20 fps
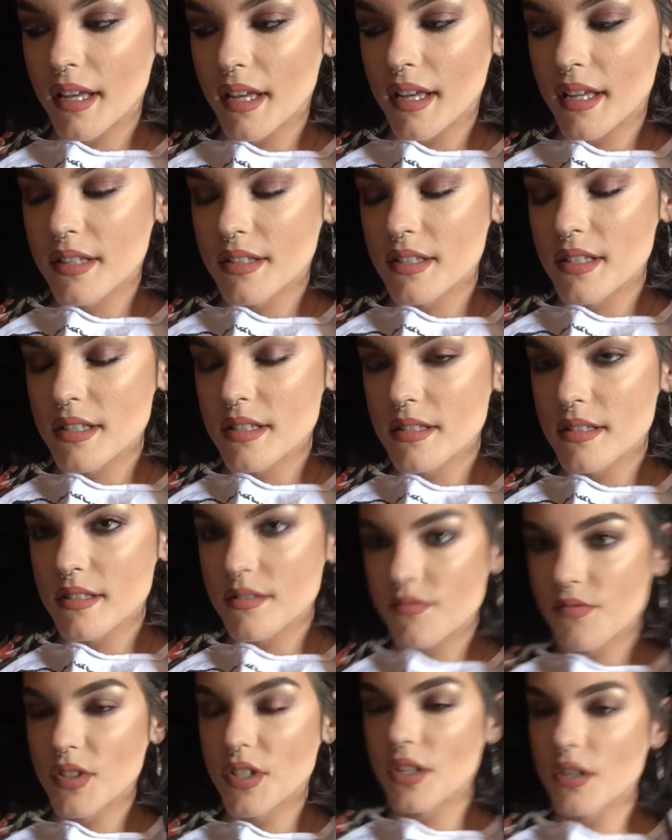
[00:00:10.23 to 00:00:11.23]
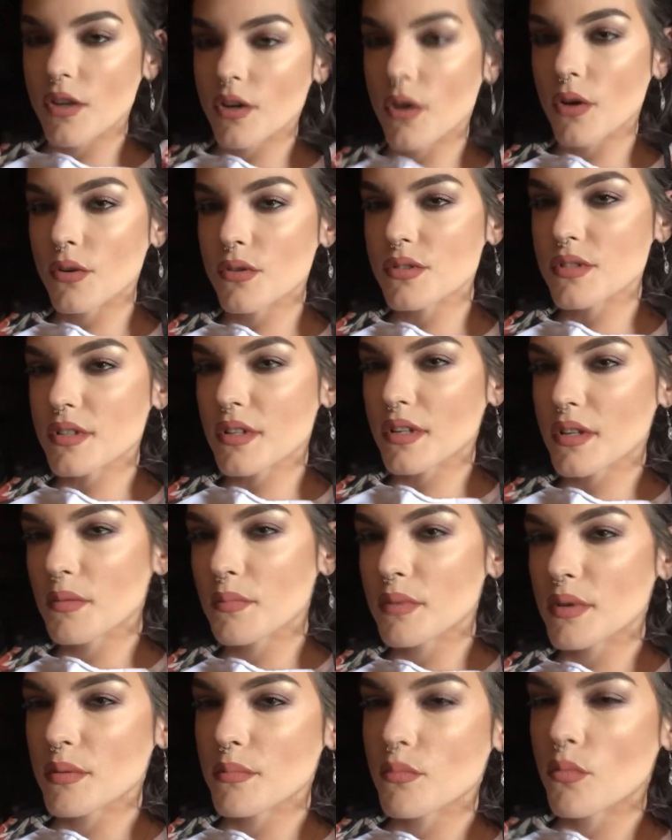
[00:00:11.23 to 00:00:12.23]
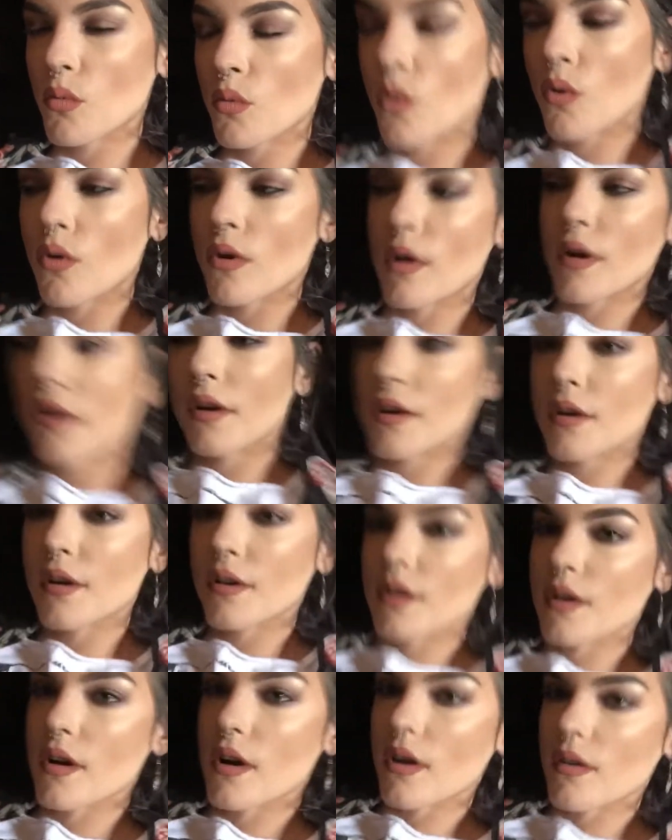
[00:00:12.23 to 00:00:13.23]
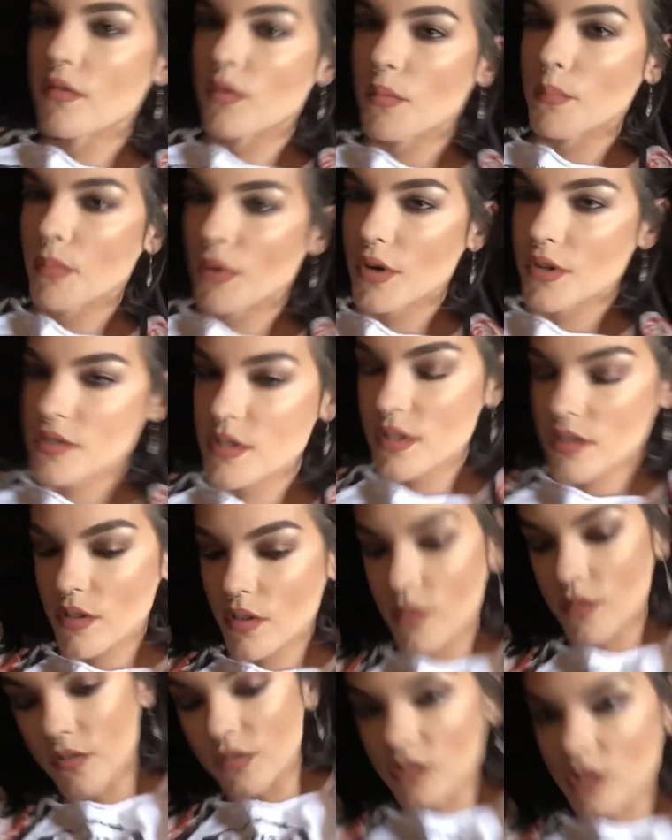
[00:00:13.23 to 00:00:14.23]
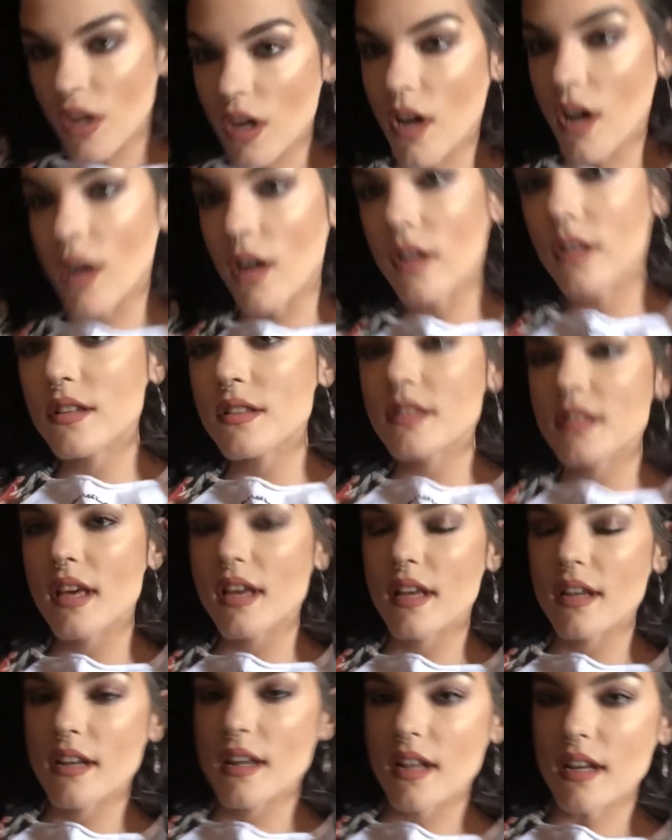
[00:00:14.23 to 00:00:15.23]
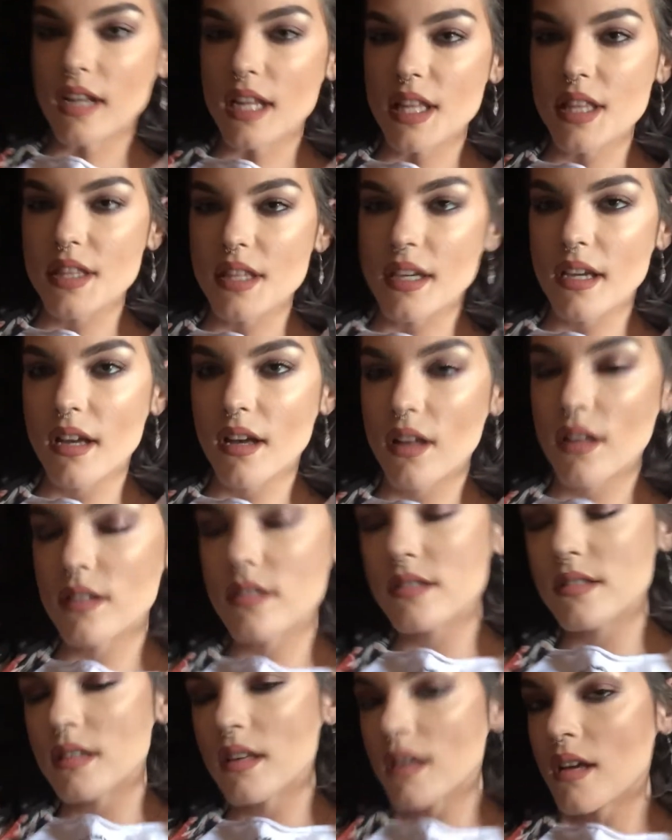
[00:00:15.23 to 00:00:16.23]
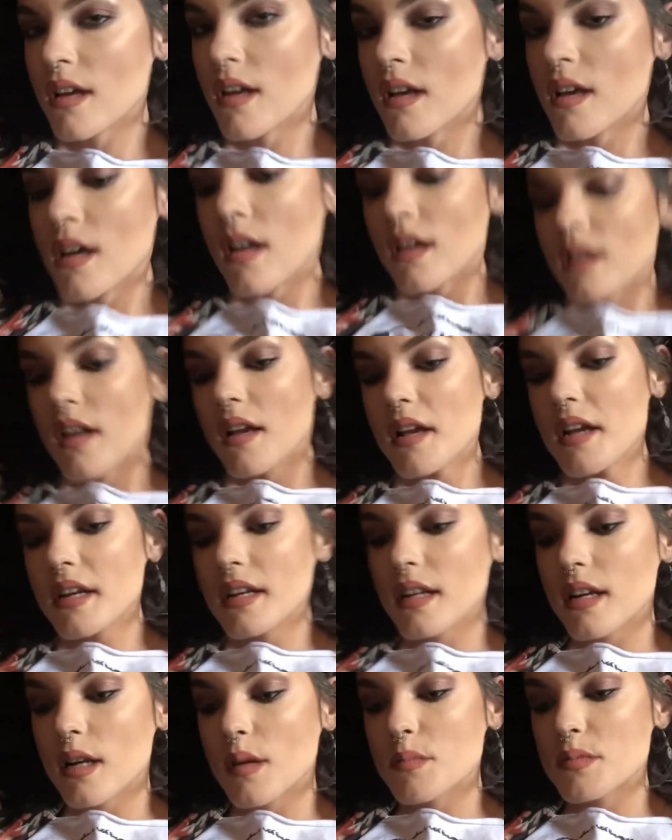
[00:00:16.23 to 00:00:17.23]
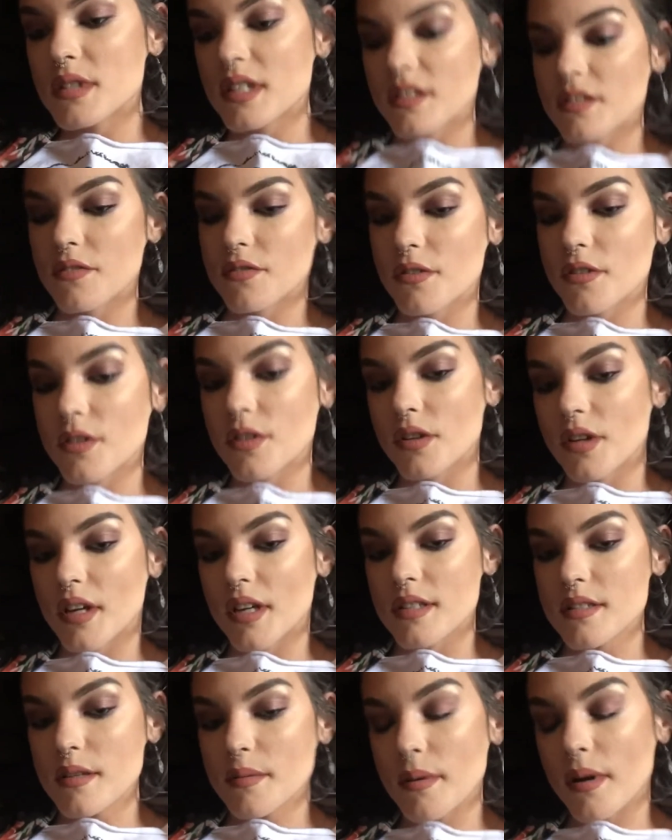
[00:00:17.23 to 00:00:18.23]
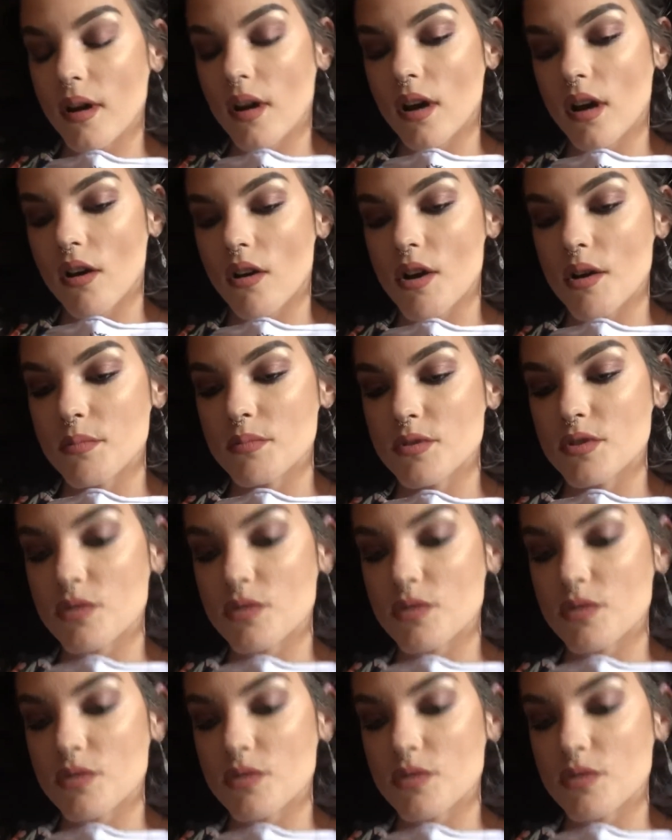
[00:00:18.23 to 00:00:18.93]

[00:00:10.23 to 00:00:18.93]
and this video is going to be more of a personal vlog than anything else and an update for you guys about how I'm